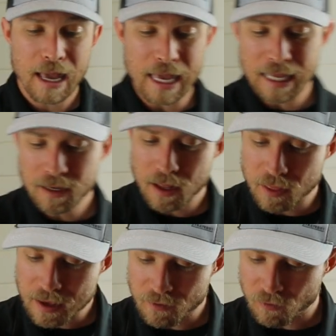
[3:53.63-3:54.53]
in
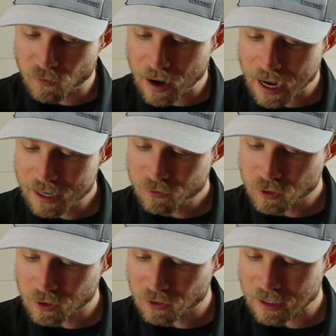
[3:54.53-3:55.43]
the five
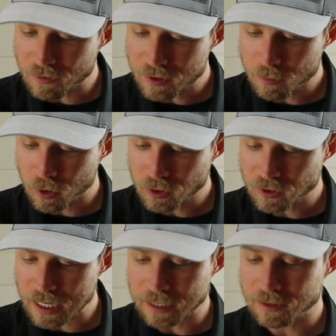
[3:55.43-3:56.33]
to seven
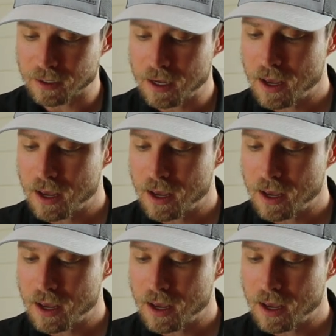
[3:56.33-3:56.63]
percent,